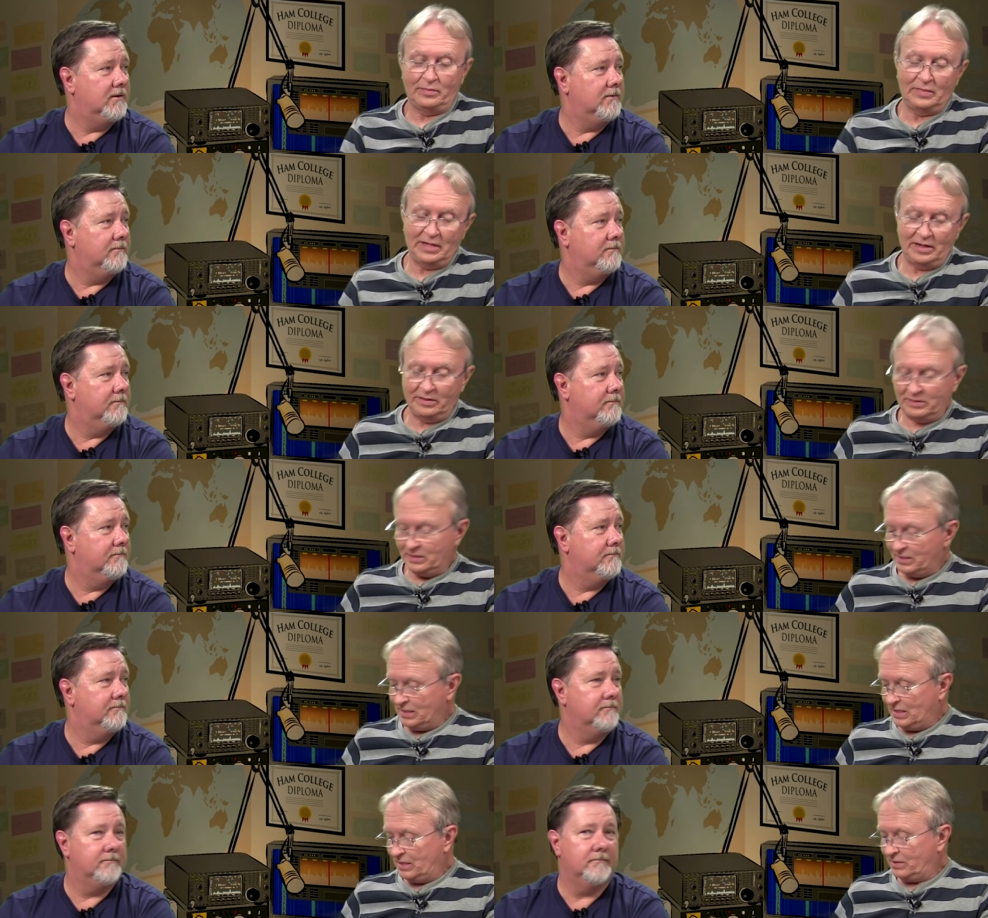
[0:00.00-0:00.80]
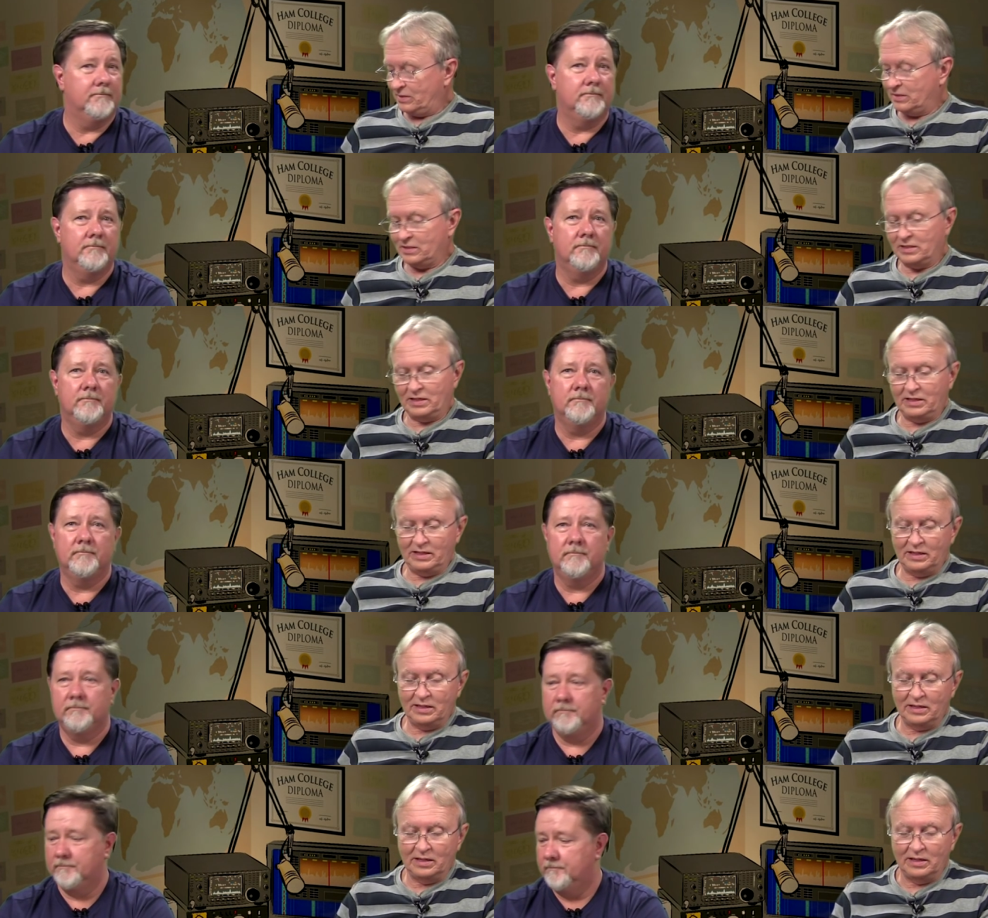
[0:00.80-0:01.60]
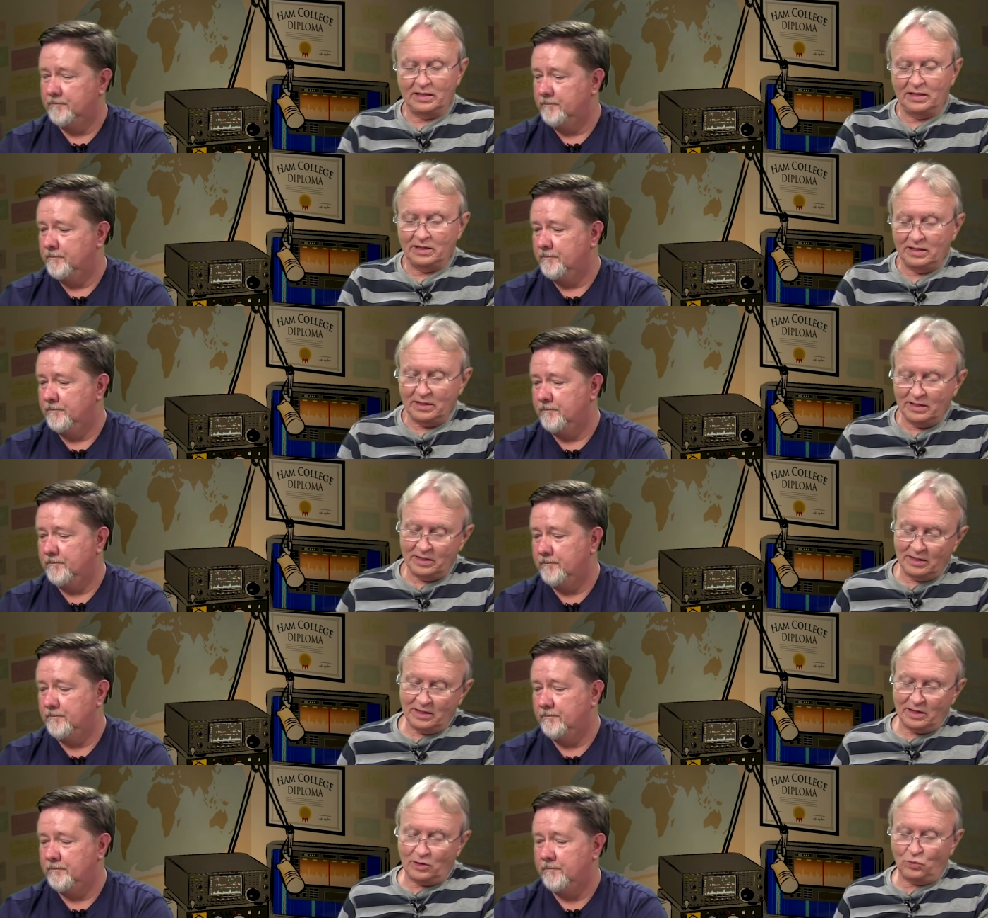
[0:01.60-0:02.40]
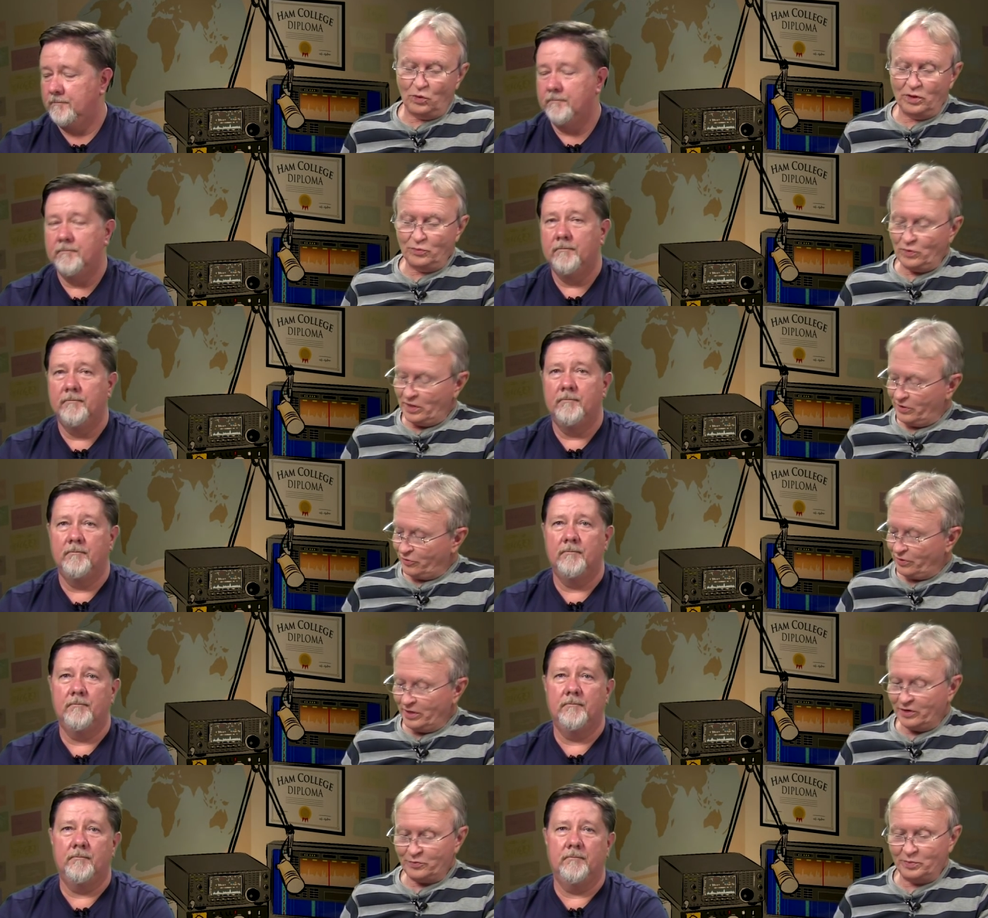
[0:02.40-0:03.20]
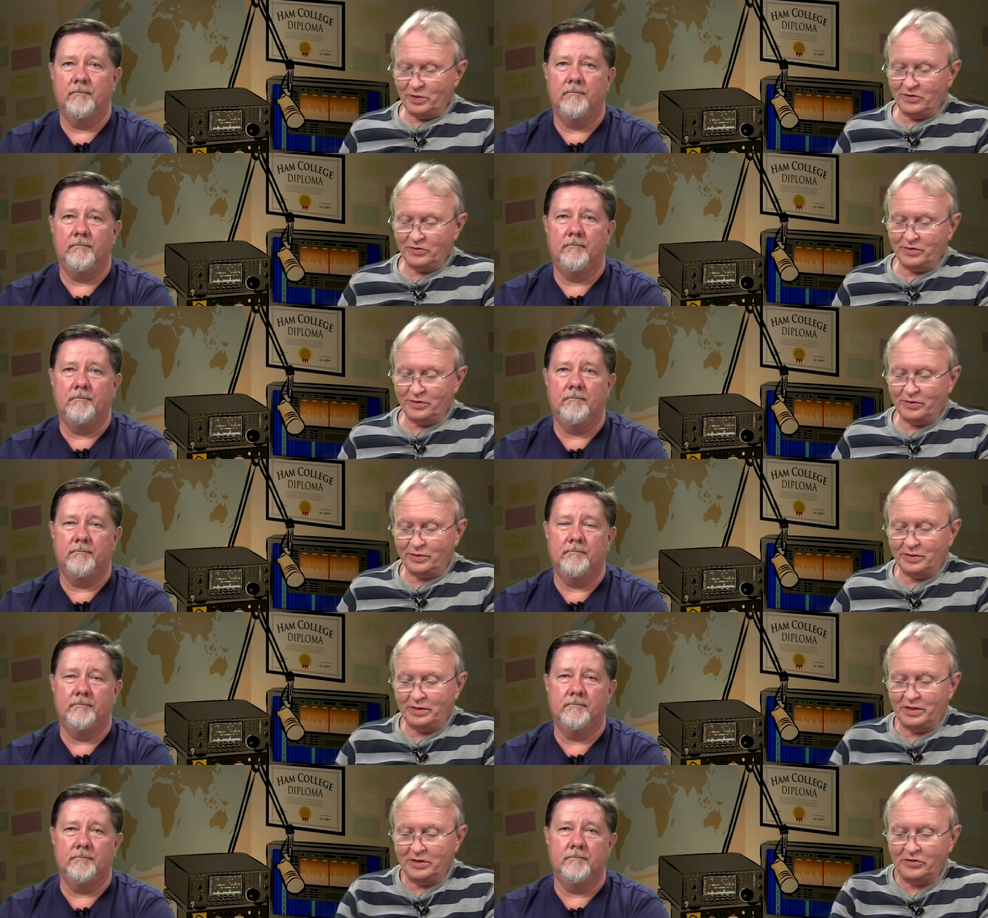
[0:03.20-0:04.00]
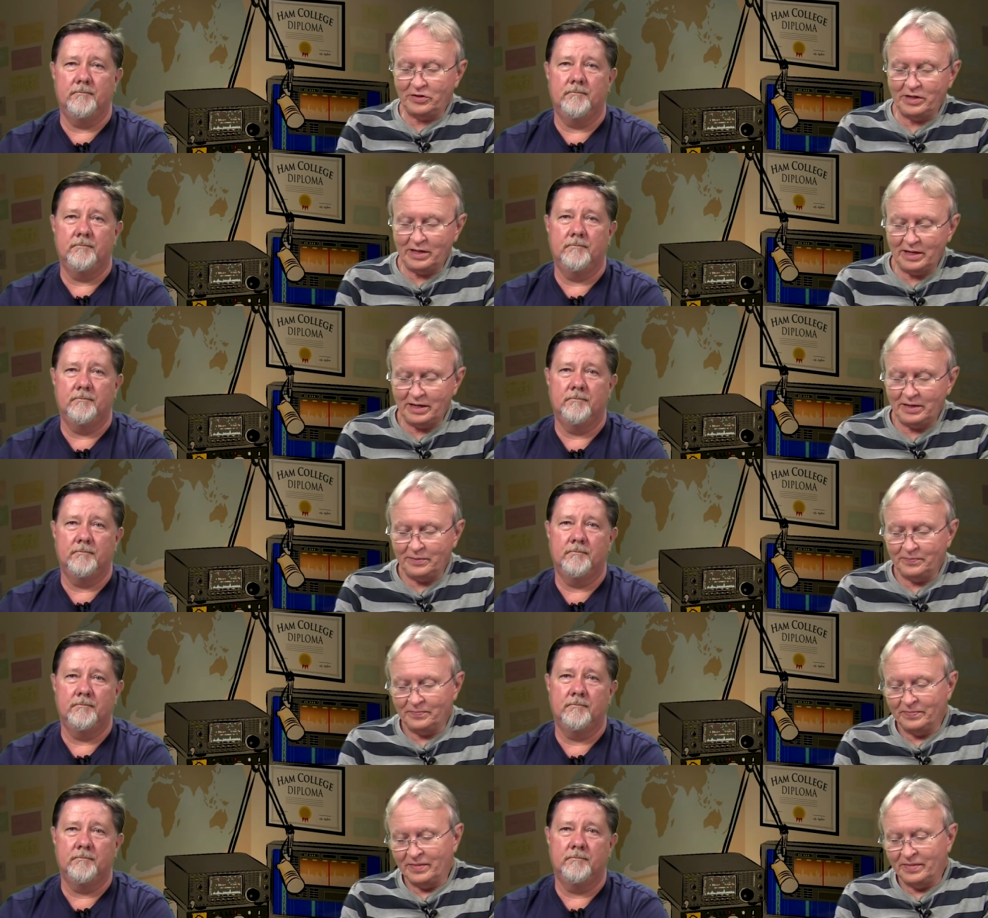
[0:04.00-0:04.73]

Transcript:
Speaker 1: it? Narrows it down to C. A one way transmission to initiate